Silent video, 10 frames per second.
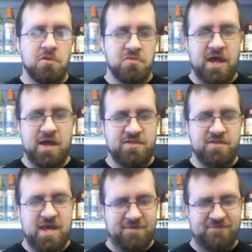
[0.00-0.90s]
that
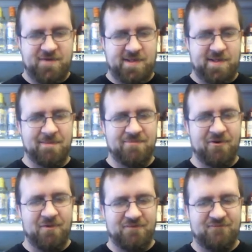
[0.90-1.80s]
they obviously
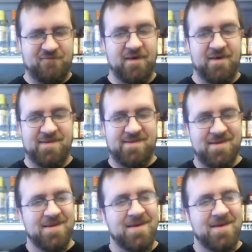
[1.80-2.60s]
broke first.